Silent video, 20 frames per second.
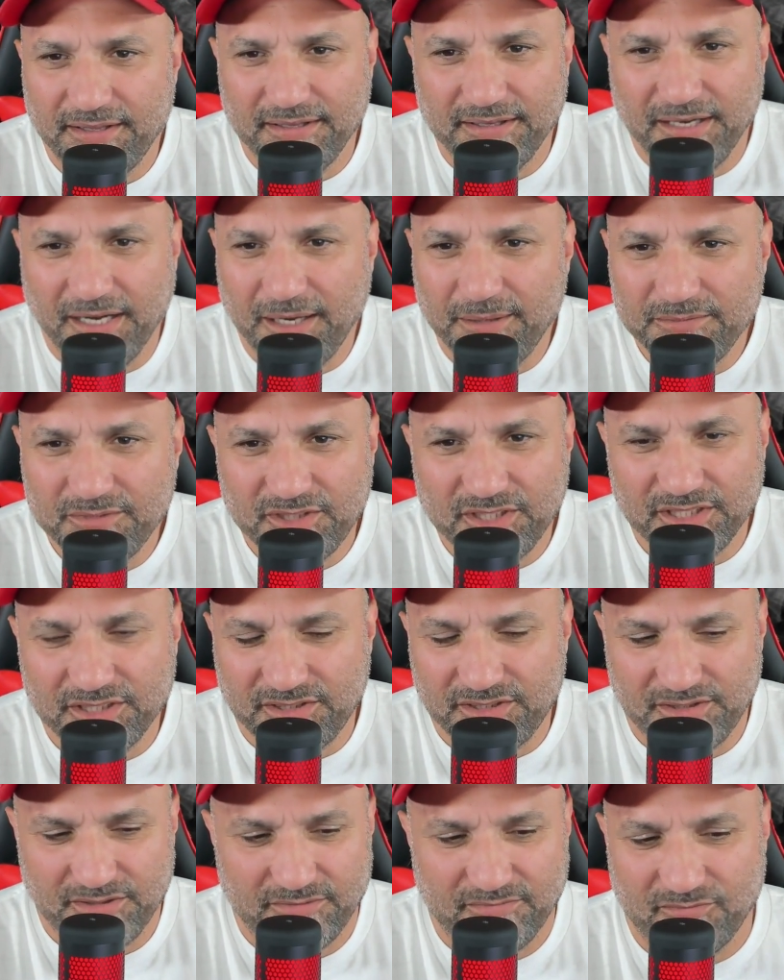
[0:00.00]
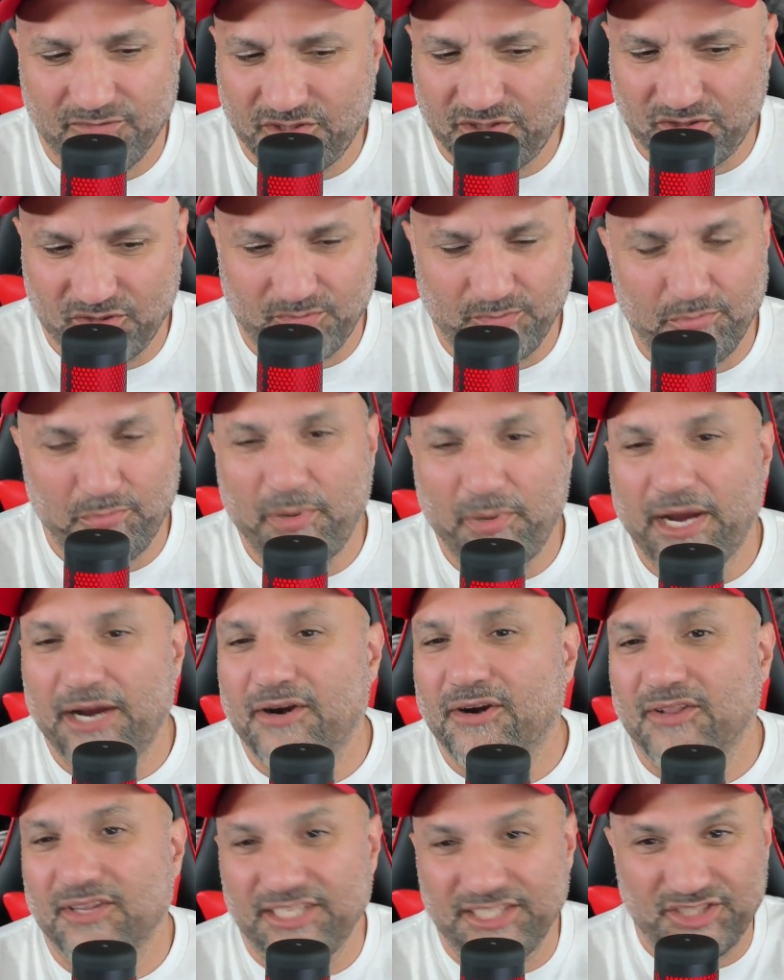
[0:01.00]
I'm just
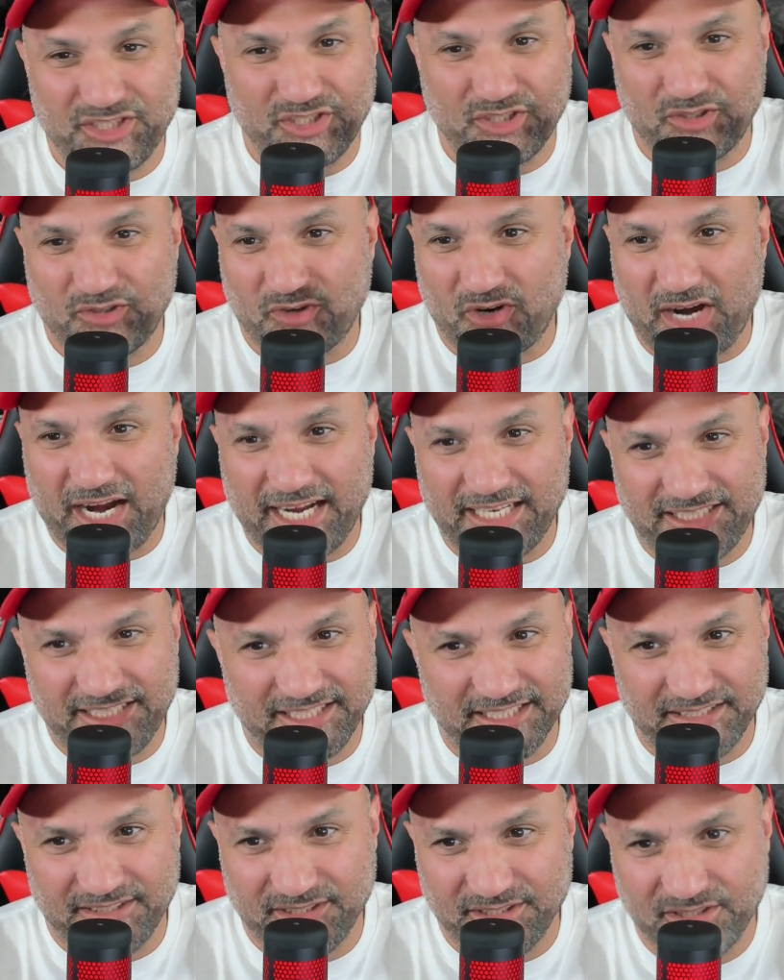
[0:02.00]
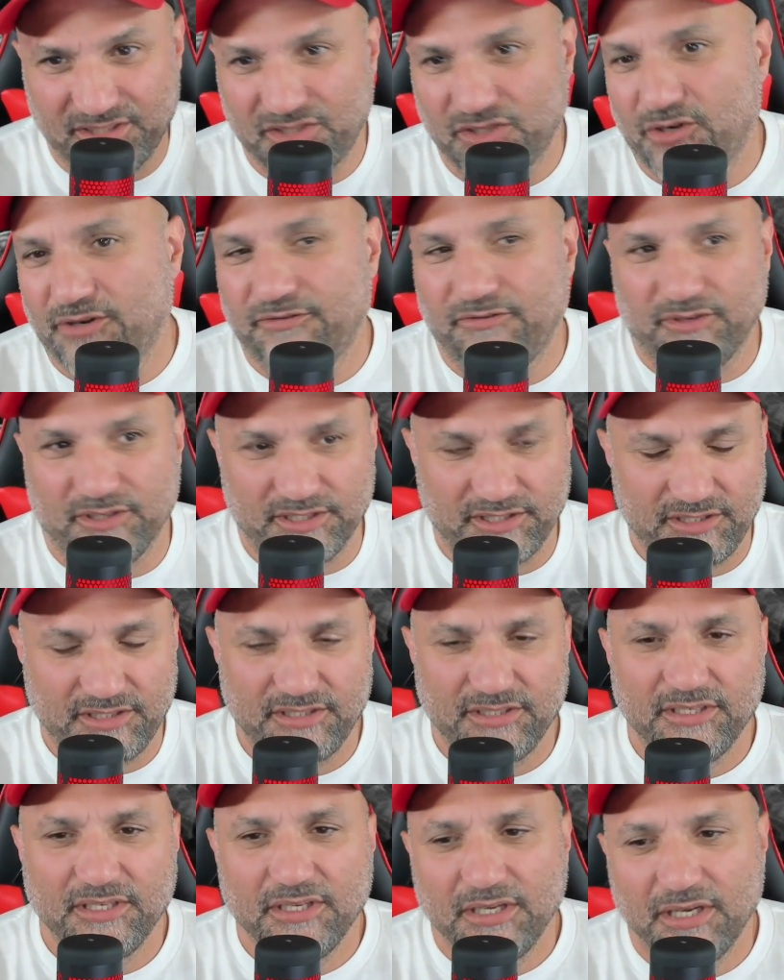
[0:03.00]
barely scratching the surface
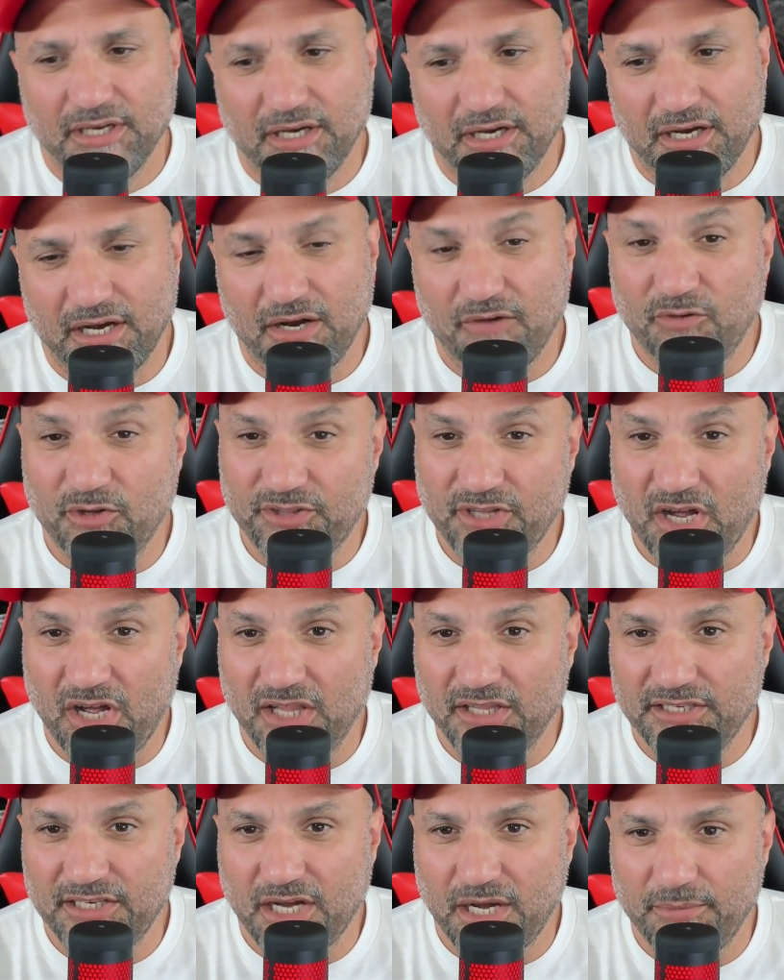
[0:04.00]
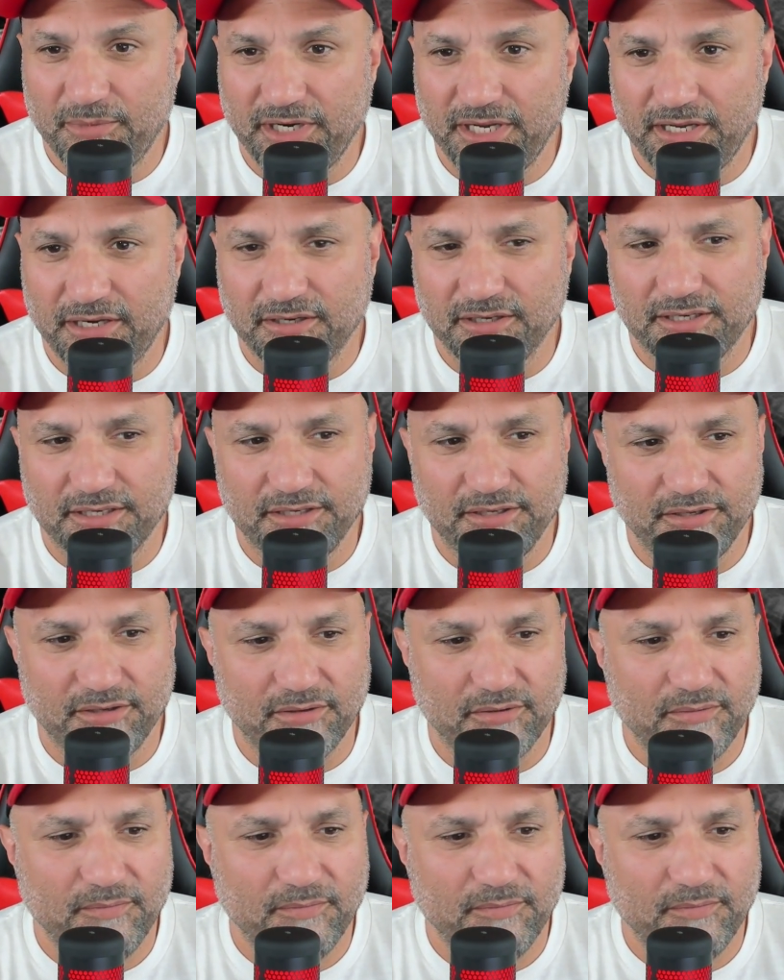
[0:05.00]
of what the Holley Dominator can do.